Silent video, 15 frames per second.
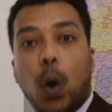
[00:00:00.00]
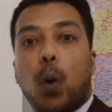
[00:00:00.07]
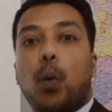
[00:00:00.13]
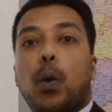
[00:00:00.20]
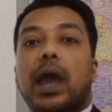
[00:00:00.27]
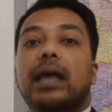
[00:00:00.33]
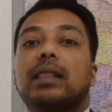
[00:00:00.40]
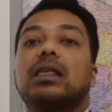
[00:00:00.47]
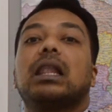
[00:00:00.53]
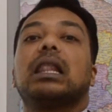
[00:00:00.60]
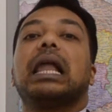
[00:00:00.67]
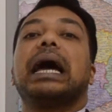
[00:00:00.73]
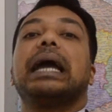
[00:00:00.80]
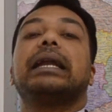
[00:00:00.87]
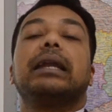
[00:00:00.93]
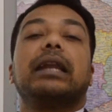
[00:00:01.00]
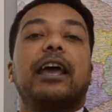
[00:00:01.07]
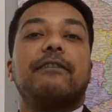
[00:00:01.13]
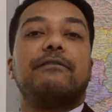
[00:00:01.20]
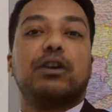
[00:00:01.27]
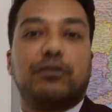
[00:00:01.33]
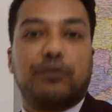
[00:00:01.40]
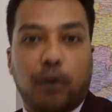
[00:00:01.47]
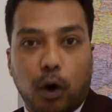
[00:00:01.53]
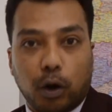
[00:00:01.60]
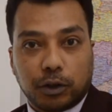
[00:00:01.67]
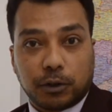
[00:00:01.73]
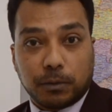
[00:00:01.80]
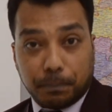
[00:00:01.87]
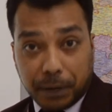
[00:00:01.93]
where the light never
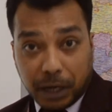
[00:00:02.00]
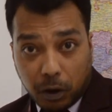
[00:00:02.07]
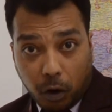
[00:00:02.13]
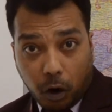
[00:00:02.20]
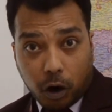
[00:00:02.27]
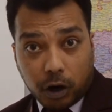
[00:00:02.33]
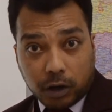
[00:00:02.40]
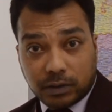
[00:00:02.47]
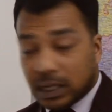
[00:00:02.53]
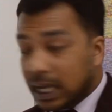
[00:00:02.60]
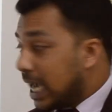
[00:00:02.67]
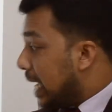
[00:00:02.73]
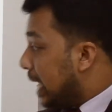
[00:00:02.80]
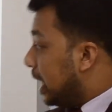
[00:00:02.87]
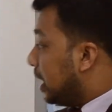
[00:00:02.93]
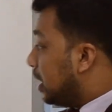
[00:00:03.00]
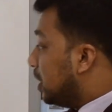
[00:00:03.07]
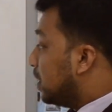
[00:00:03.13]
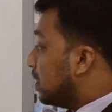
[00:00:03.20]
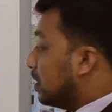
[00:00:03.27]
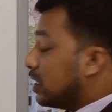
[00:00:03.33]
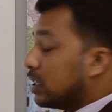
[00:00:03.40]
falls, because it is